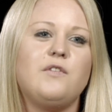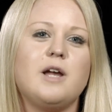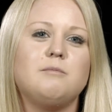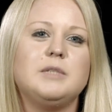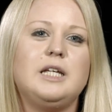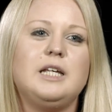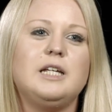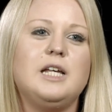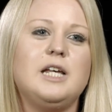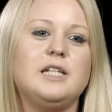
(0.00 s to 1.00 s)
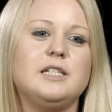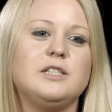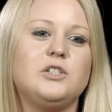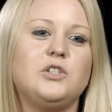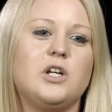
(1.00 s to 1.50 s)
family
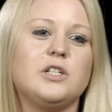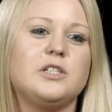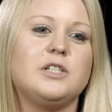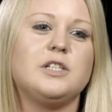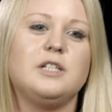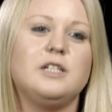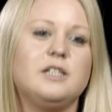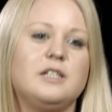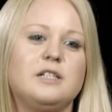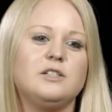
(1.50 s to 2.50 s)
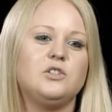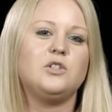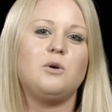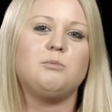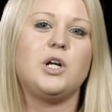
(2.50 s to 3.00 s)
is just
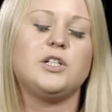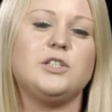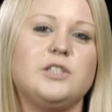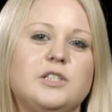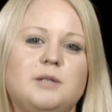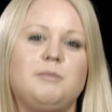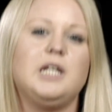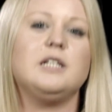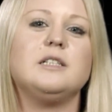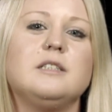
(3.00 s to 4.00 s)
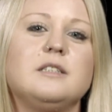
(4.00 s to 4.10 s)
so precious to me.